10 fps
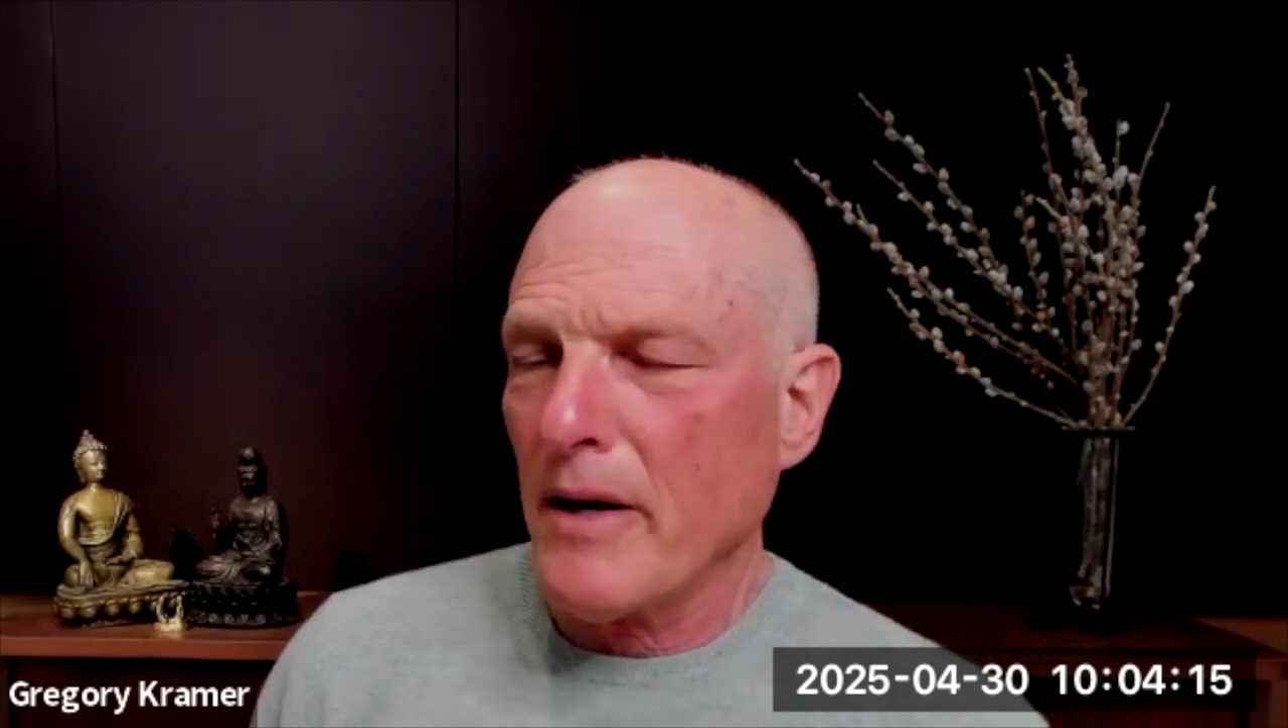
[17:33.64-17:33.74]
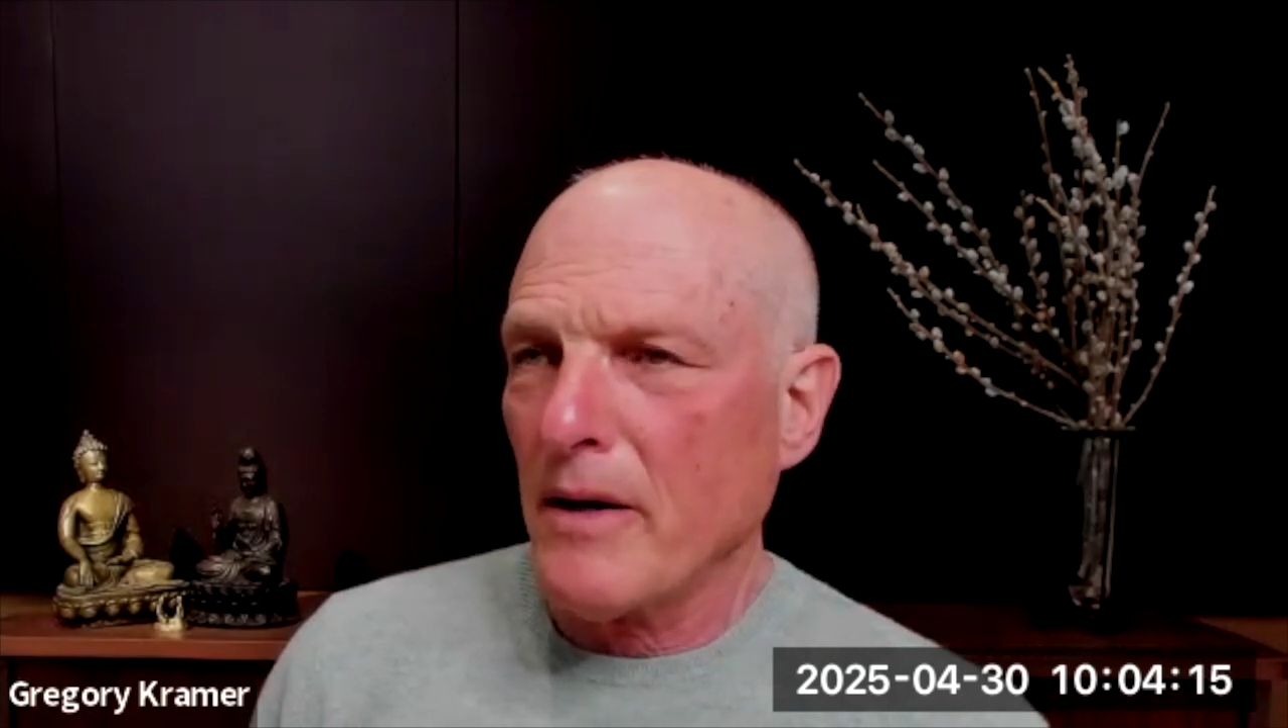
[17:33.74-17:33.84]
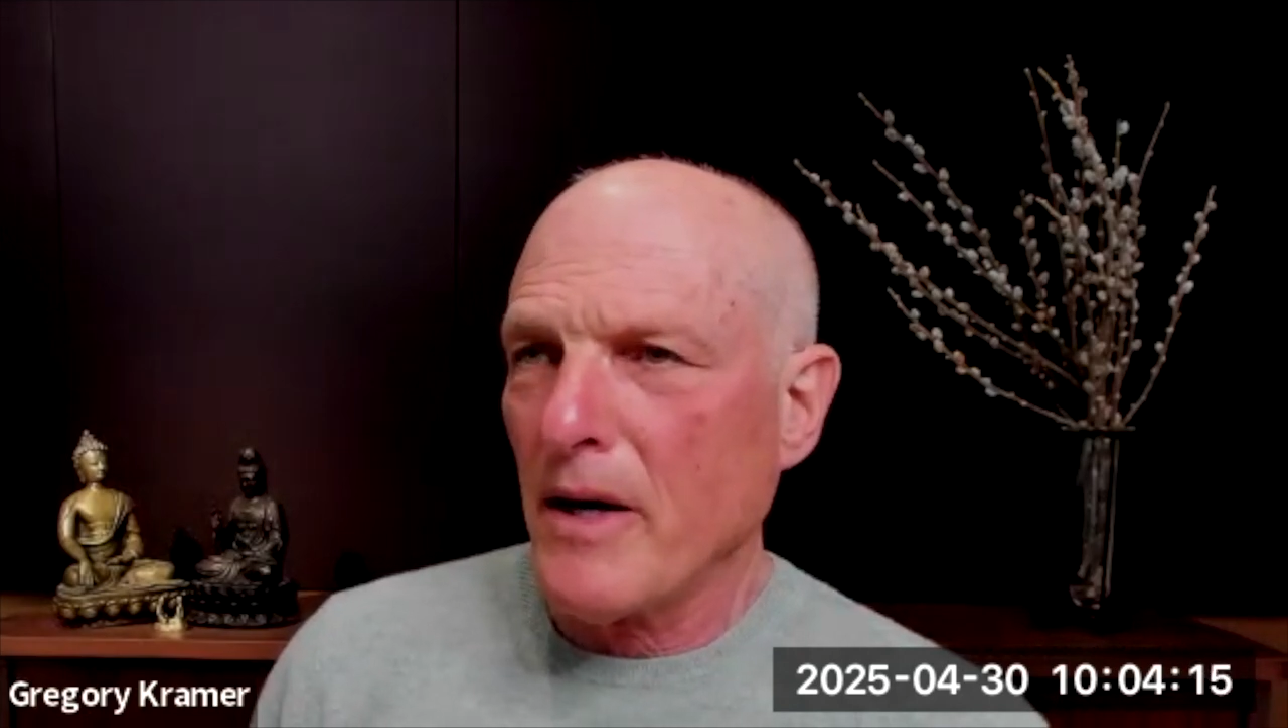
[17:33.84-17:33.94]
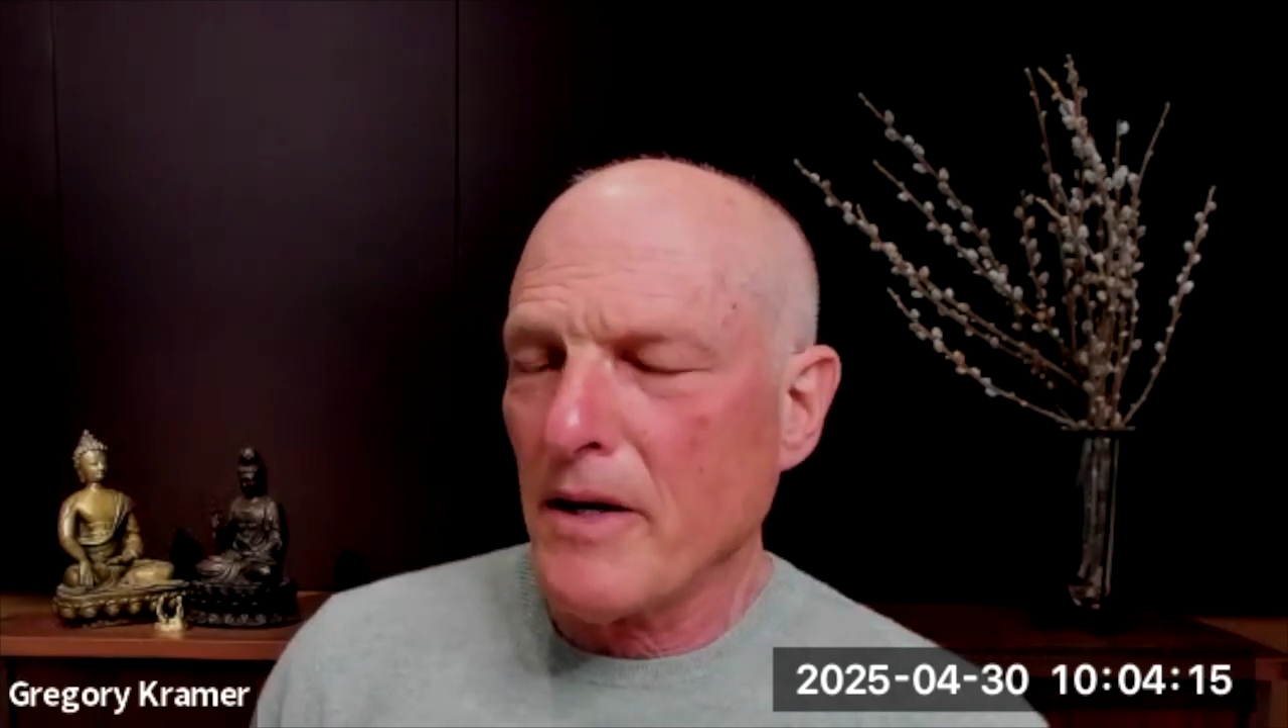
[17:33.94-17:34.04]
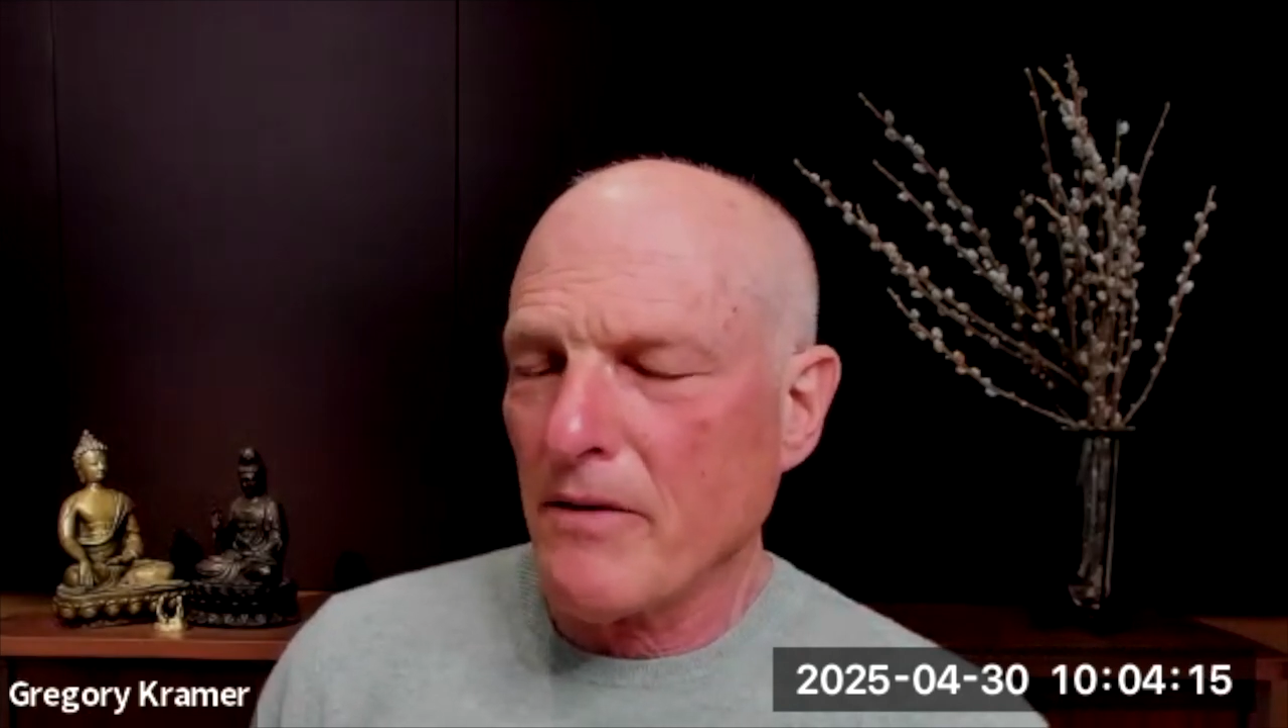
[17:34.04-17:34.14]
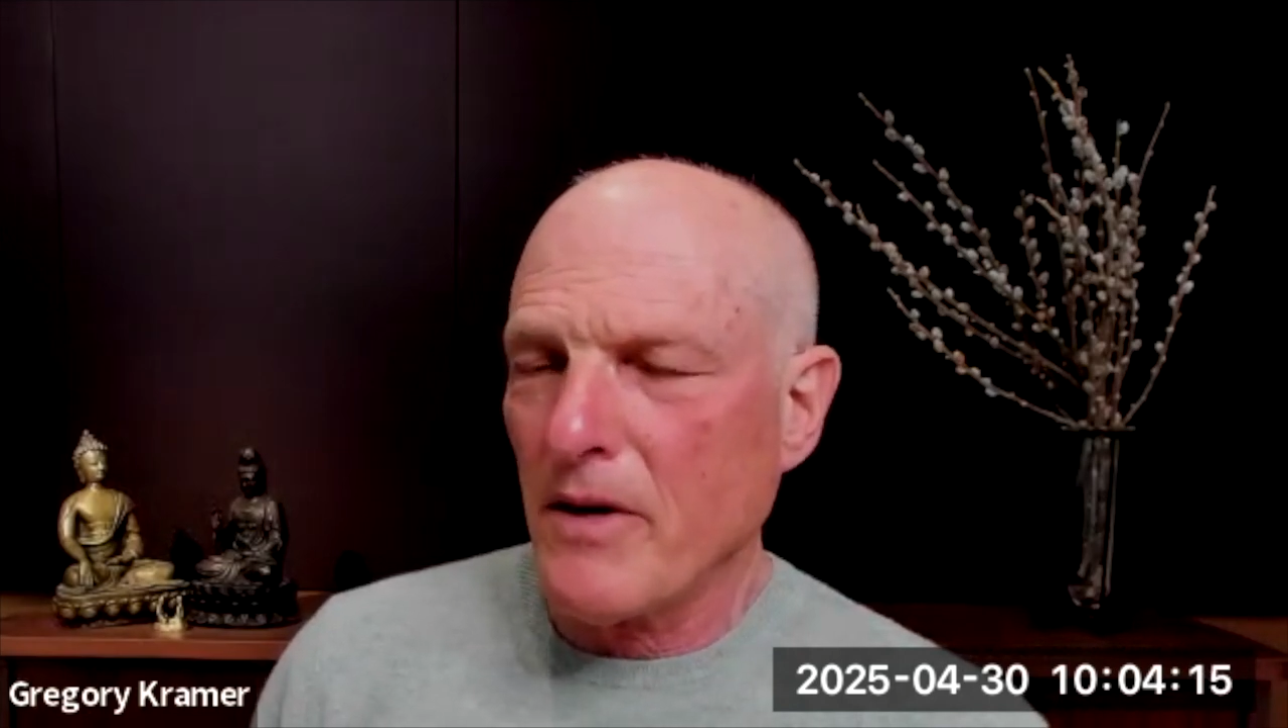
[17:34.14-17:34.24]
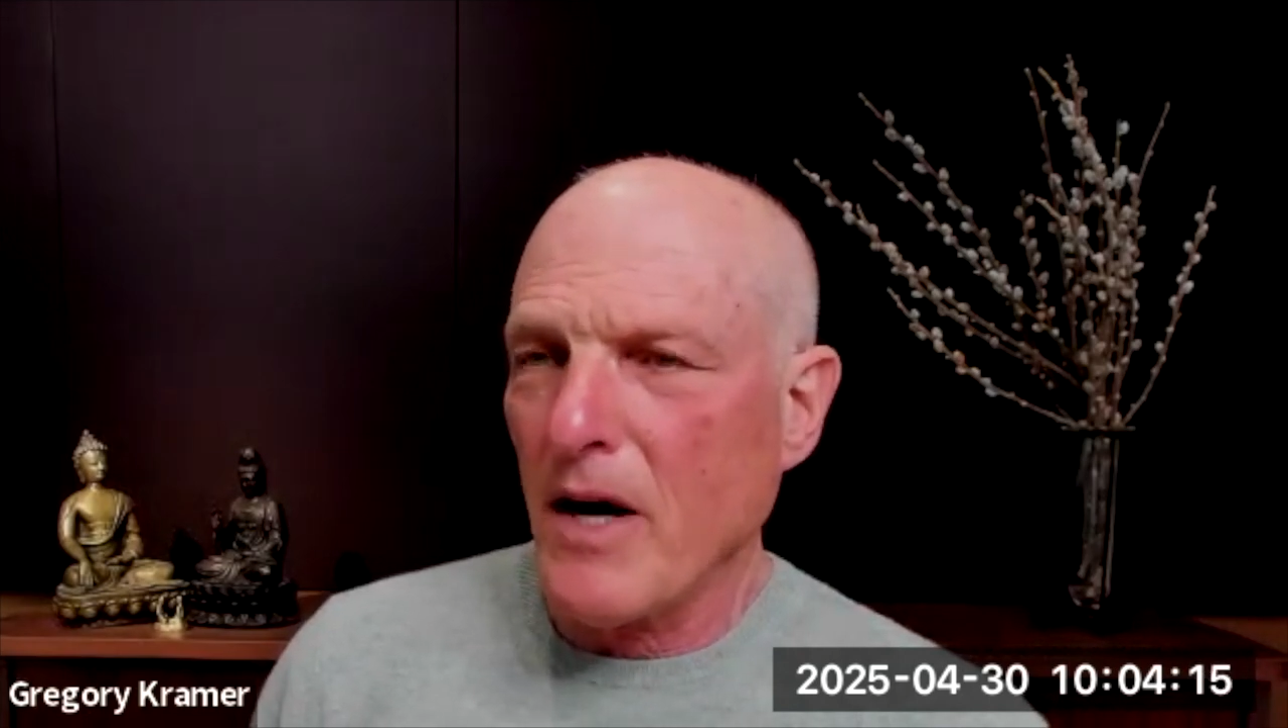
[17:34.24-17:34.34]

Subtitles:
I